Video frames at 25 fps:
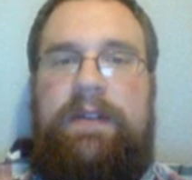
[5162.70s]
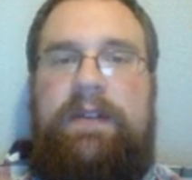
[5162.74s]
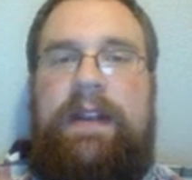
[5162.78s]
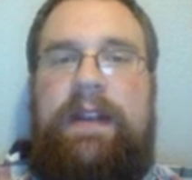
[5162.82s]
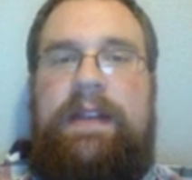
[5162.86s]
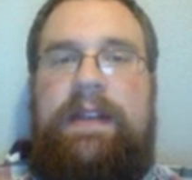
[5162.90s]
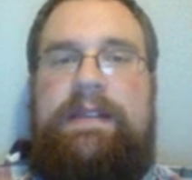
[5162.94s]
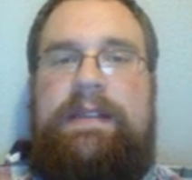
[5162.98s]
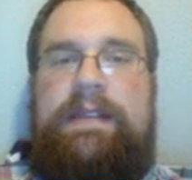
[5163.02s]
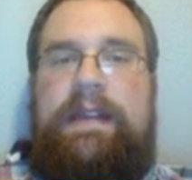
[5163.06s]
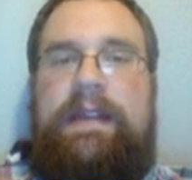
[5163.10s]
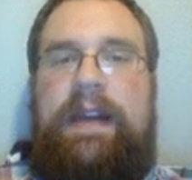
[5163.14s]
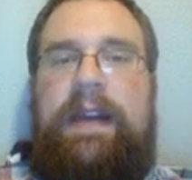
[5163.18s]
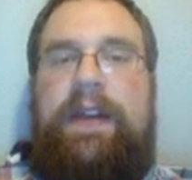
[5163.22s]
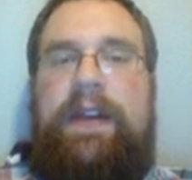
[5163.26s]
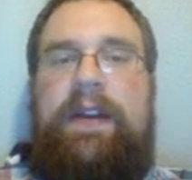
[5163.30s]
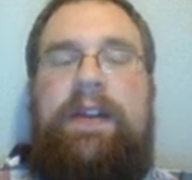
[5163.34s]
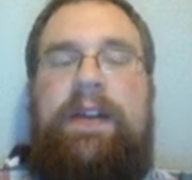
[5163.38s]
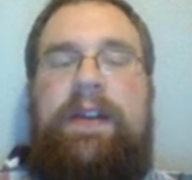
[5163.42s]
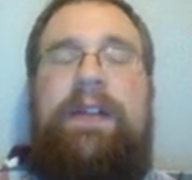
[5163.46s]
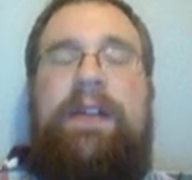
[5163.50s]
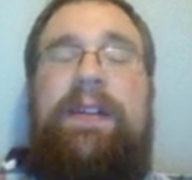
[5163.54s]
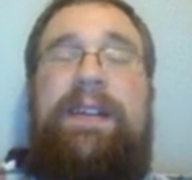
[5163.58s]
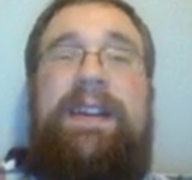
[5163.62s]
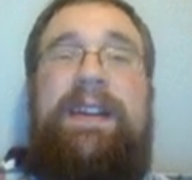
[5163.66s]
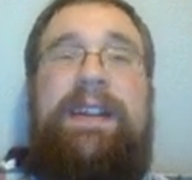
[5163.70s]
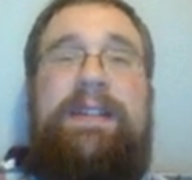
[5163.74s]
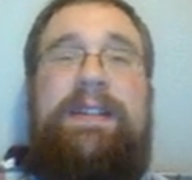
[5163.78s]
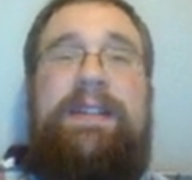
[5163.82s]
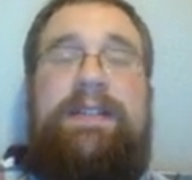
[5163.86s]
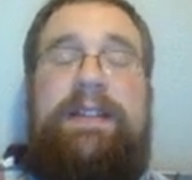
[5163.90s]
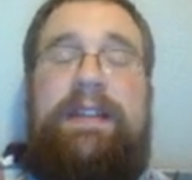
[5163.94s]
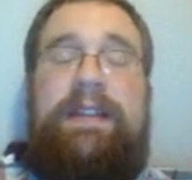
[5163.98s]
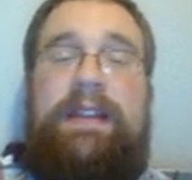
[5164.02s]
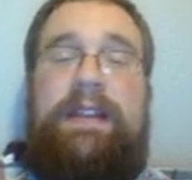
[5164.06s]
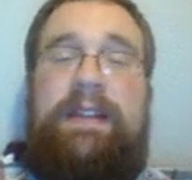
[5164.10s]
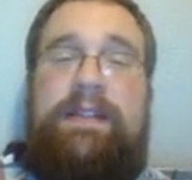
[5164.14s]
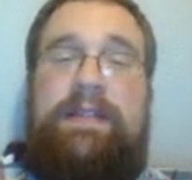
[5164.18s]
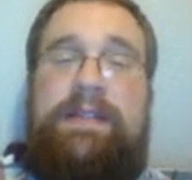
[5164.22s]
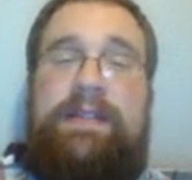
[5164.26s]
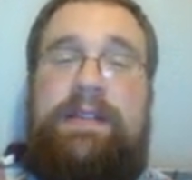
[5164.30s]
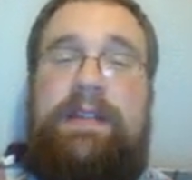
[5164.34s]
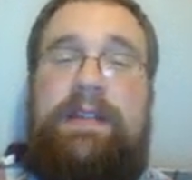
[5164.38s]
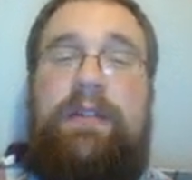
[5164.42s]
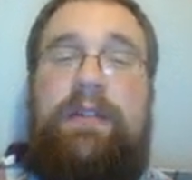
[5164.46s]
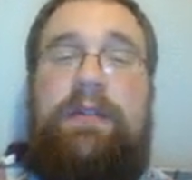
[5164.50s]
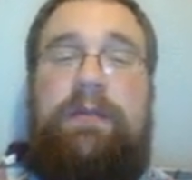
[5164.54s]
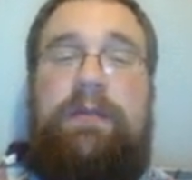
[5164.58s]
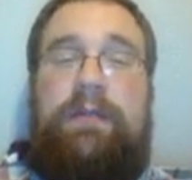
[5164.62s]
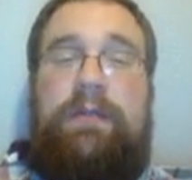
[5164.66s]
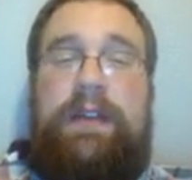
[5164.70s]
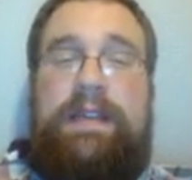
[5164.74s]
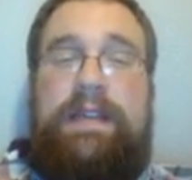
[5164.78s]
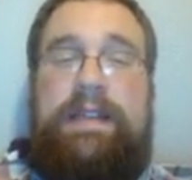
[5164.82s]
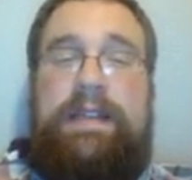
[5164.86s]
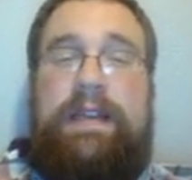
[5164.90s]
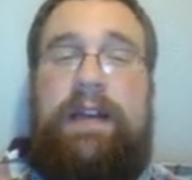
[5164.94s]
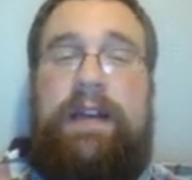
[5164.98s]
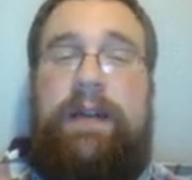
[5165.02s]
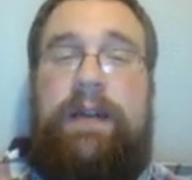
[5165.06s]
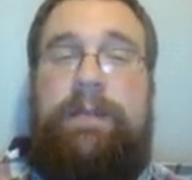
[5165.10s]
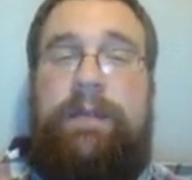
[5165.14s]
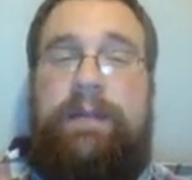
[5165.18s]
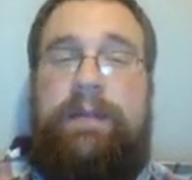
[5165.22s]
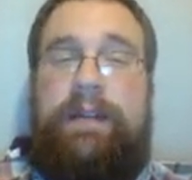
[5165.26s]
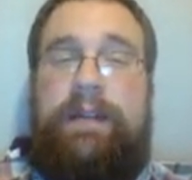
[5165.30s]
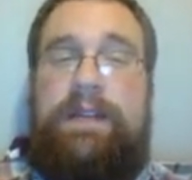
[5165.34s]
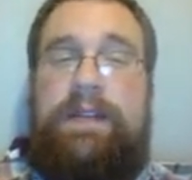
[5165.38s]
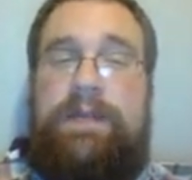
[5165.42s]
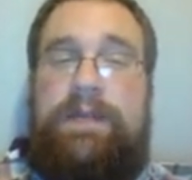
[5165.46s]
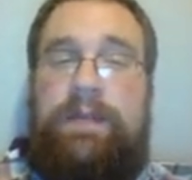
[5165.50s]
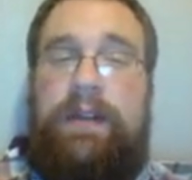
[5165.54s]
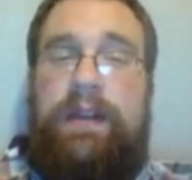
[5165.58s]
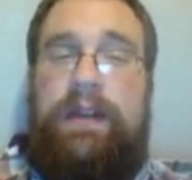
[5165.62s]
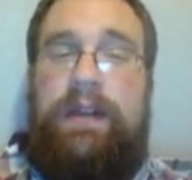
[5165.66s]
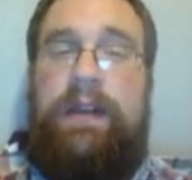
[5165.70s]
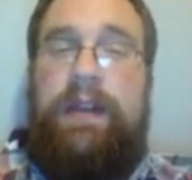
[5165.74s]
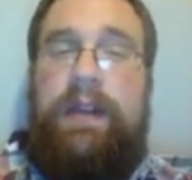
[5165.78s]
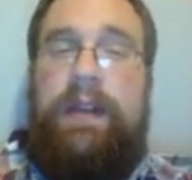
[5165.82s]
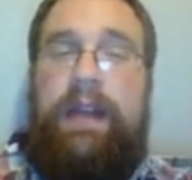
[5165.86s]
Grandsire. I actually think there's a crazy combo with this one.